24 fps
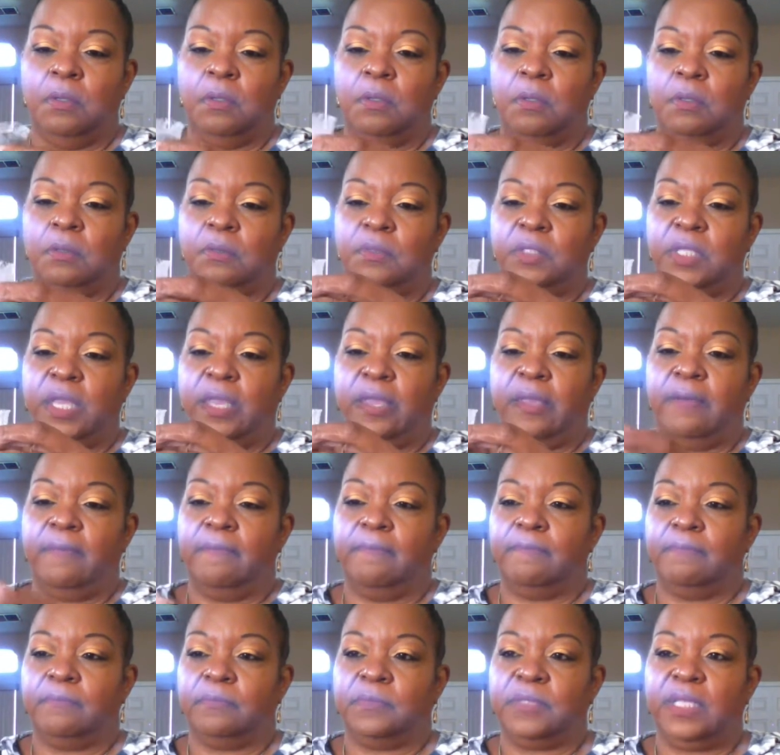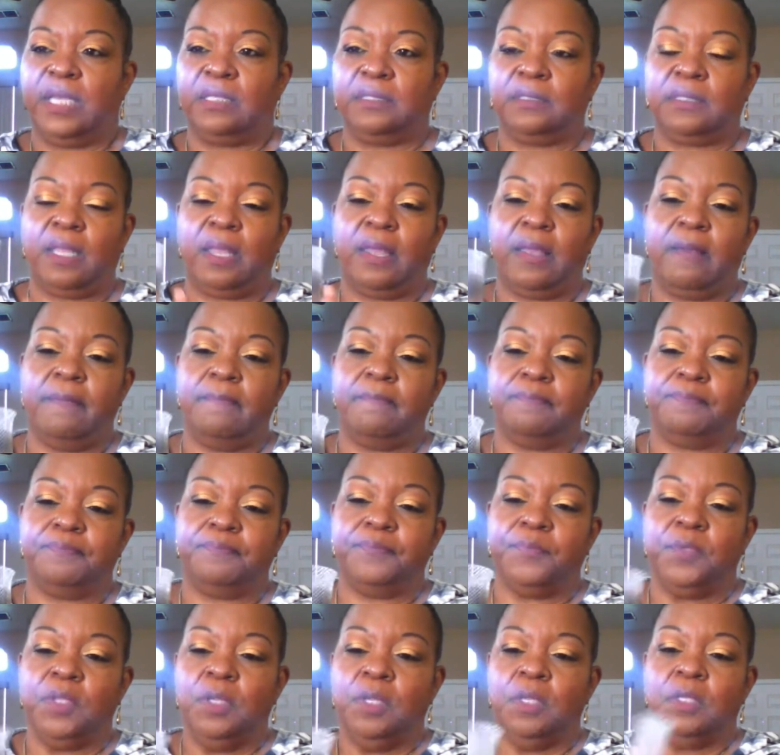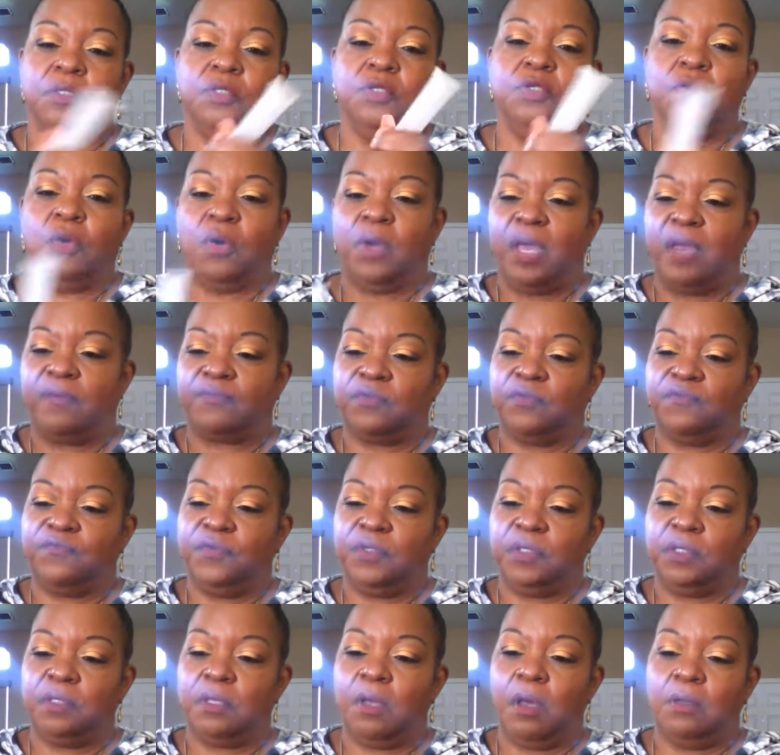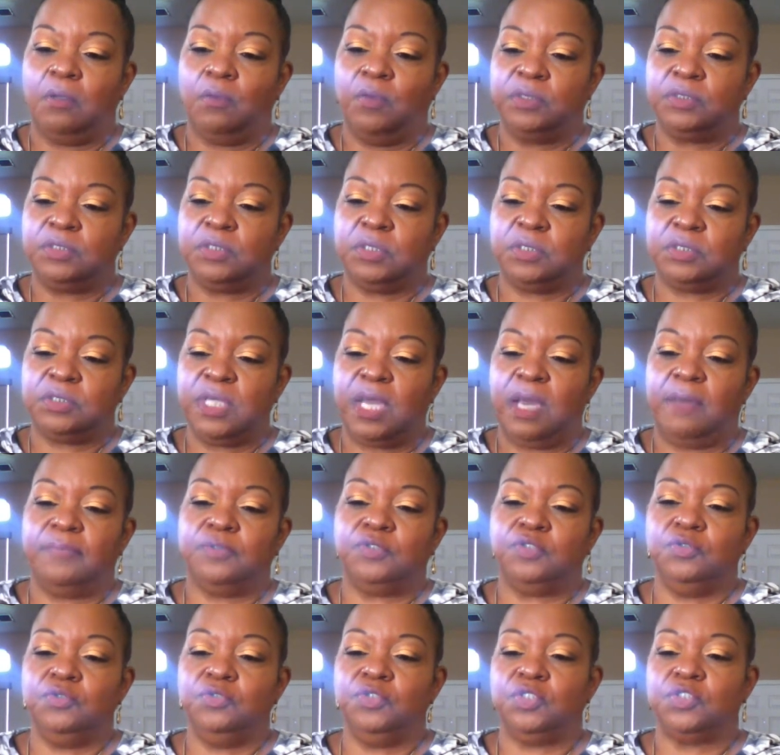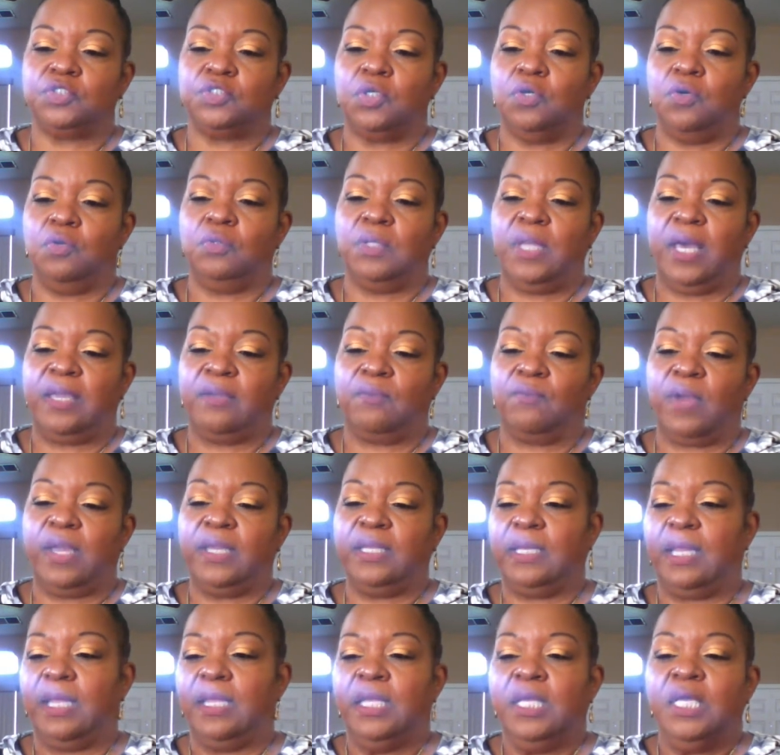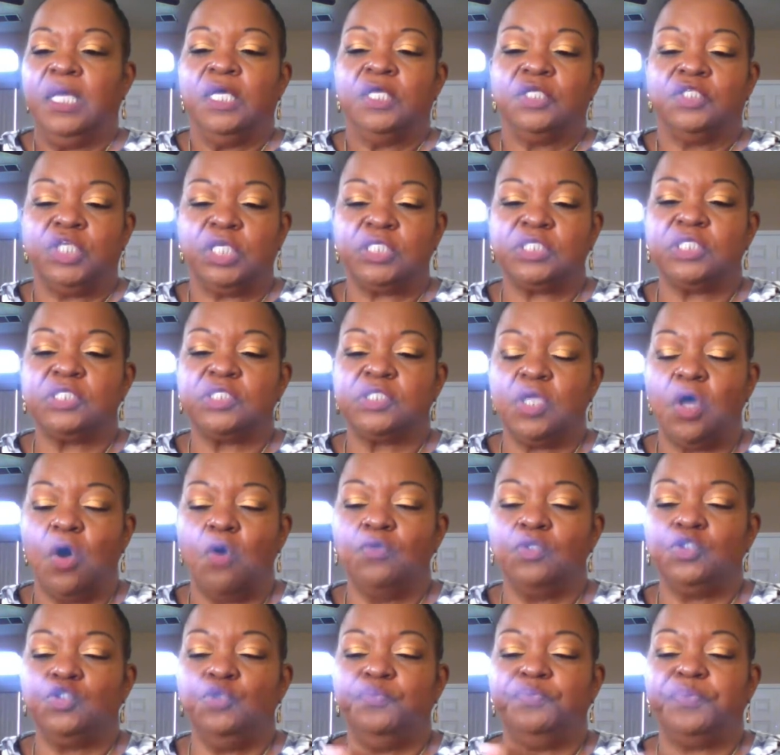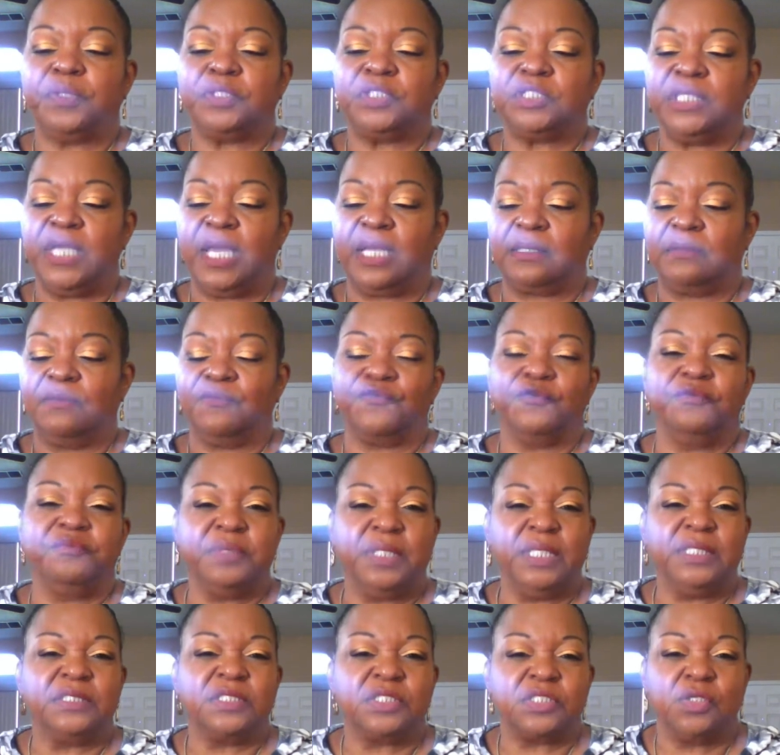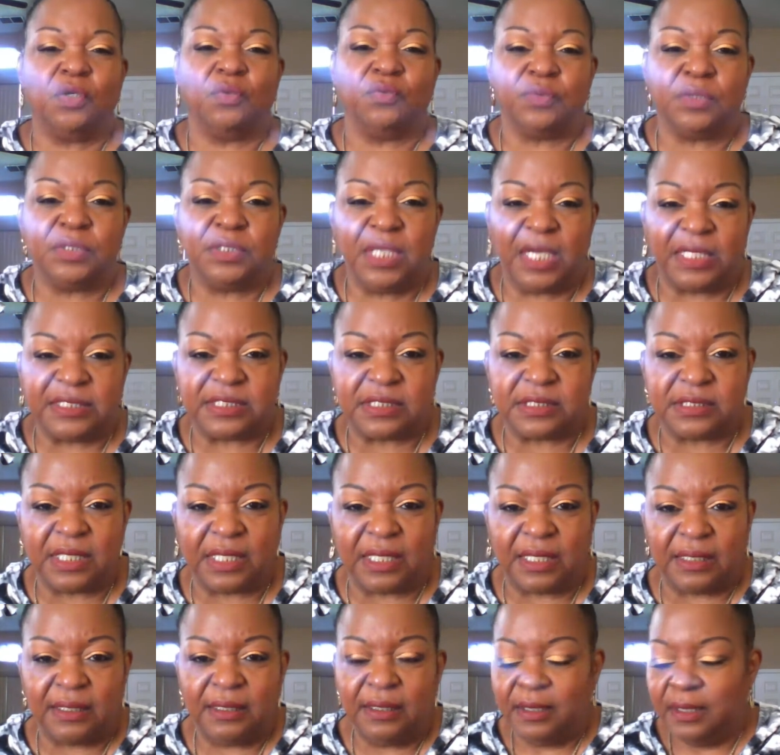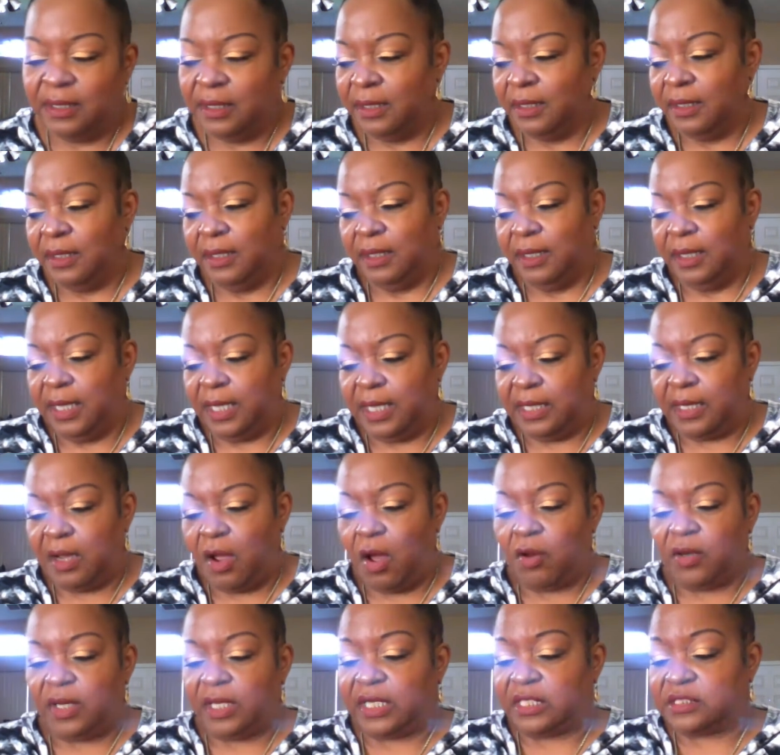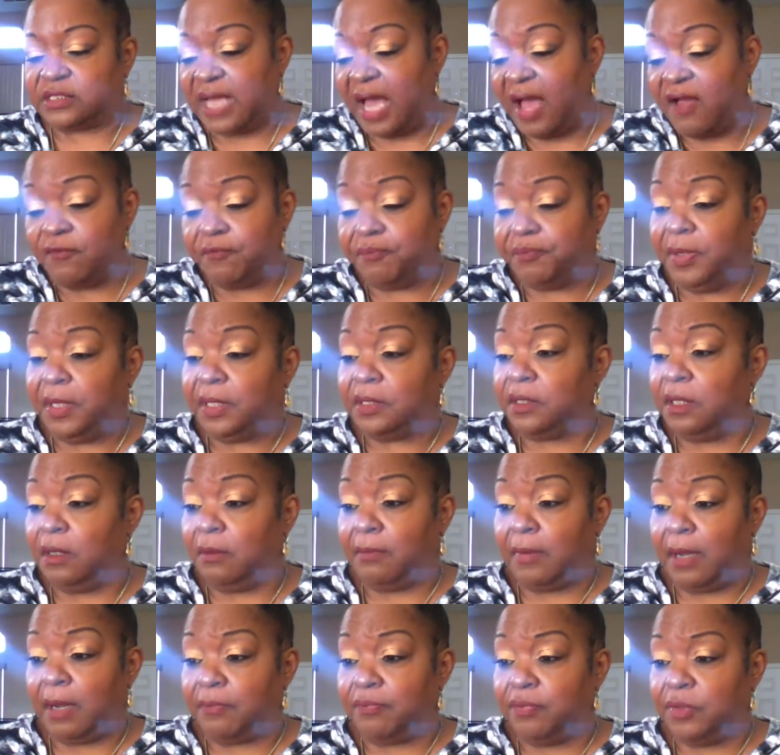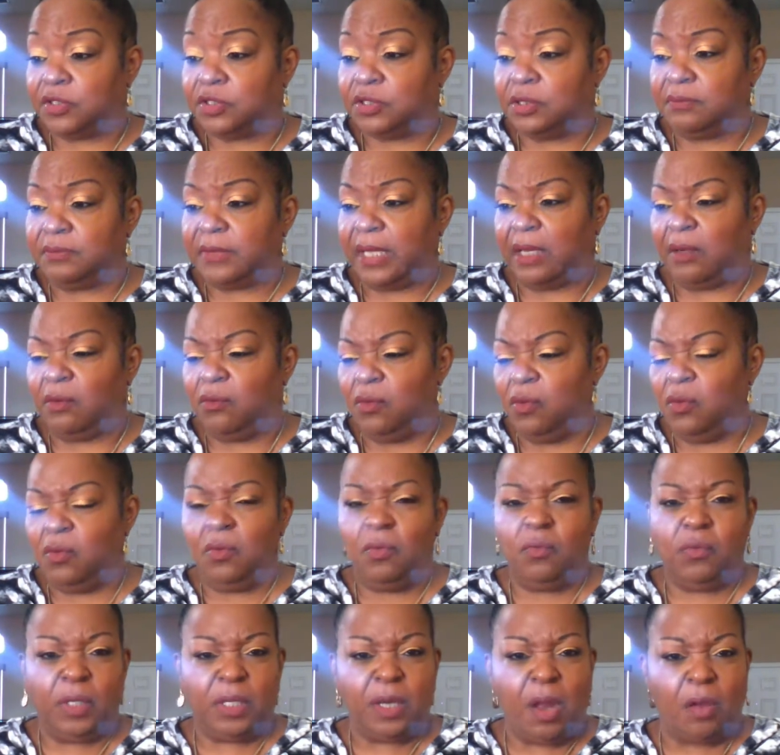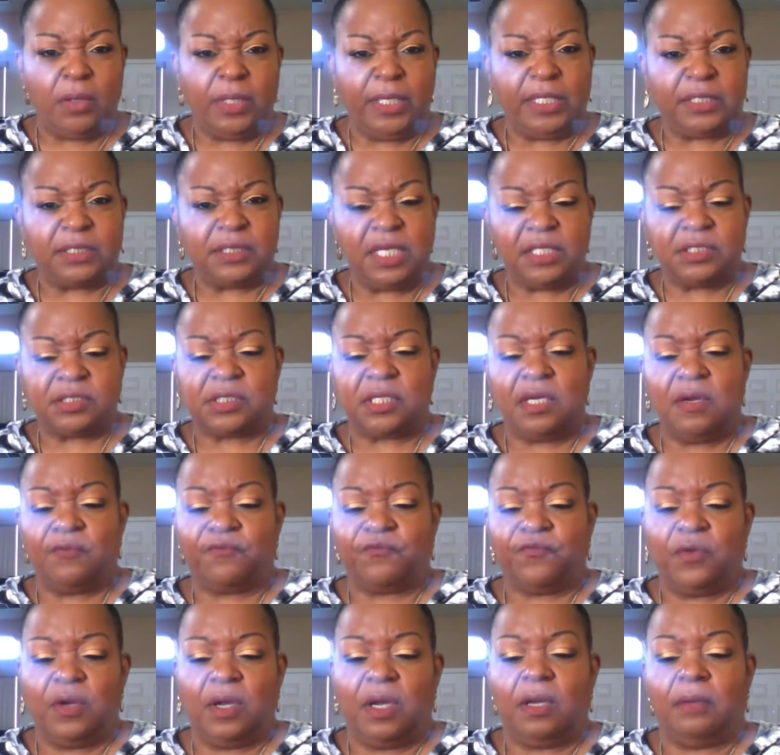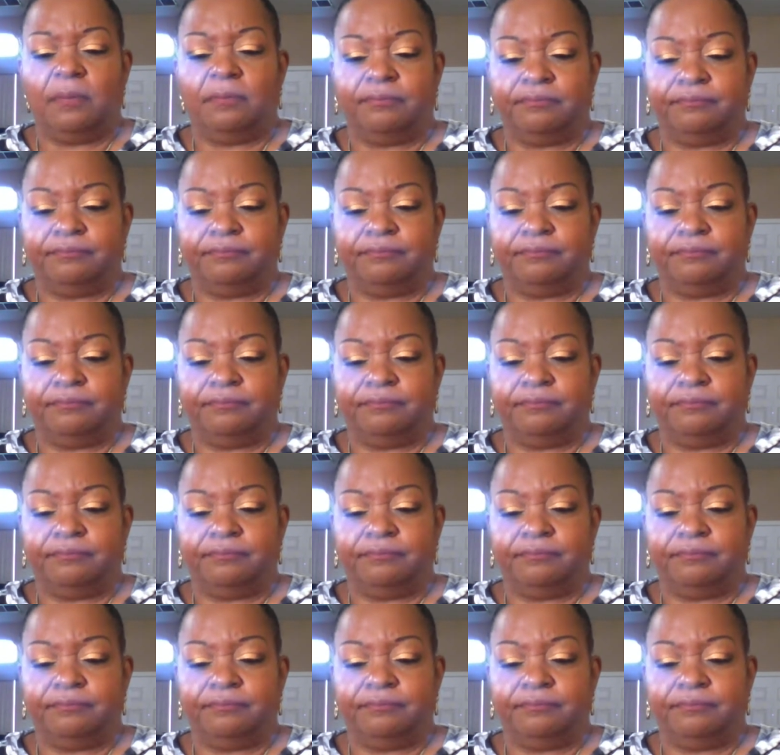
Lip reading: Yeah, like that. You don't have to fit it all the way to the top, but you can just go like just as long as you protect them from getting so dusty and all that. Because I picked up my brush, I'm like, whoa, where'd all that dust come from?